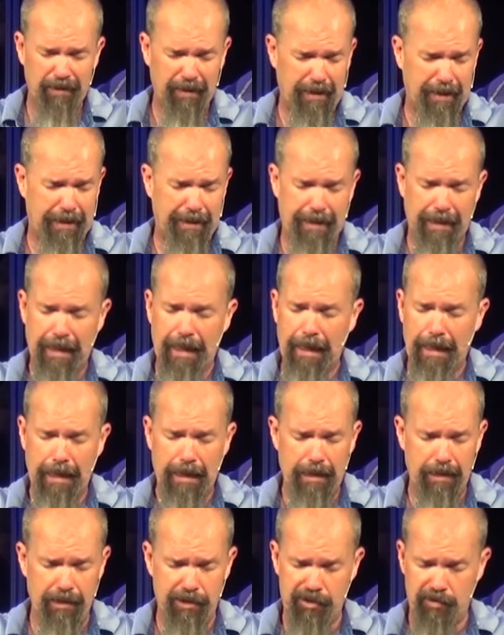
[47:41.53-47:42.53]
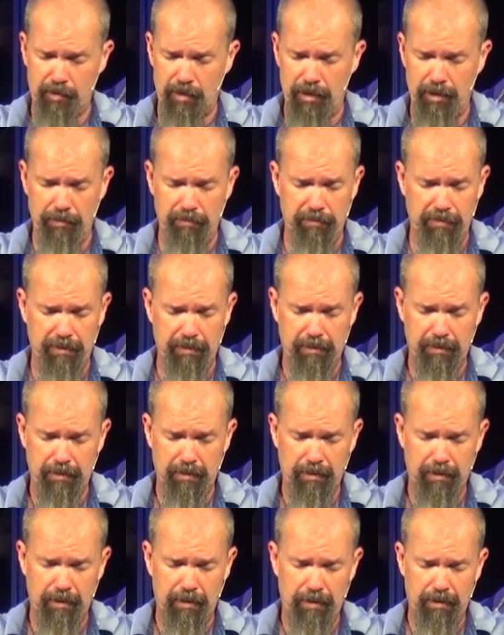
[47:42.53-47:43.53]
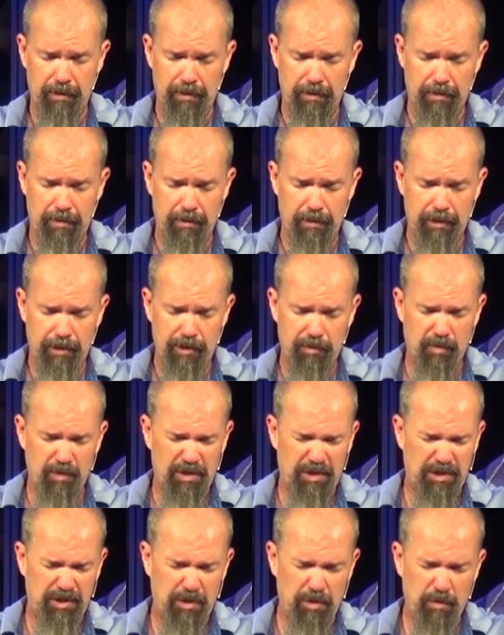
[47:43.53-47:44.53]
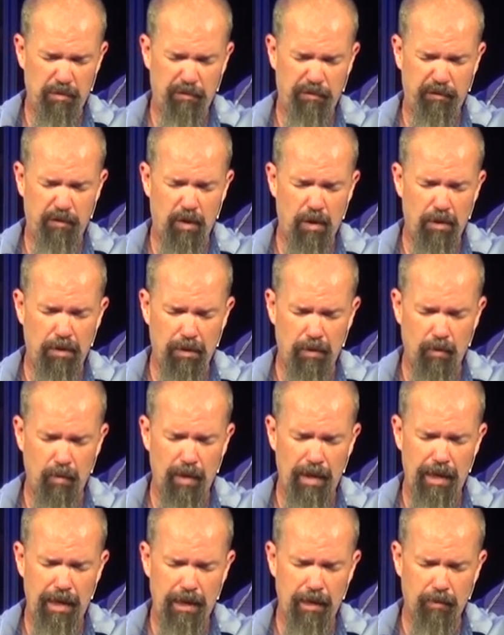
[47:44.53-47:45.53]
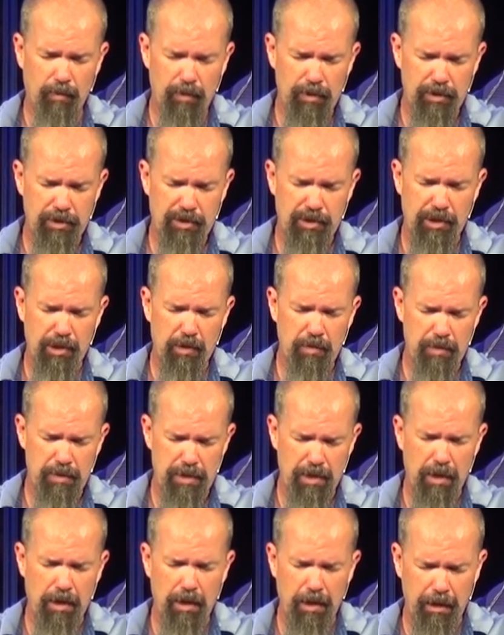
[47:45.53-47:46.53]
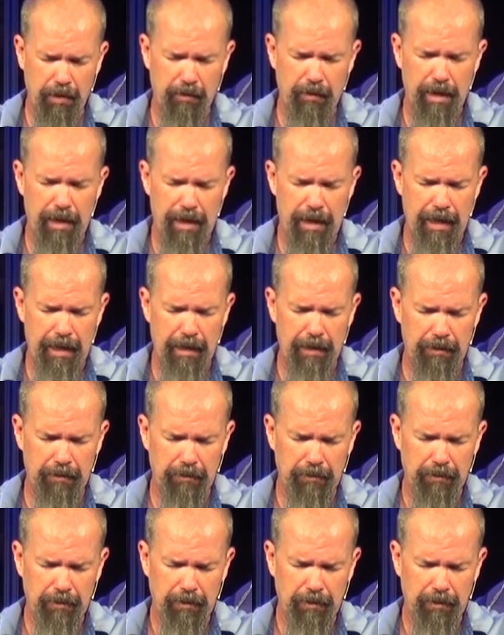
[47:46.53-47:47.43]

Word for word: a thing in this room because we're so far away or we're so dark right now.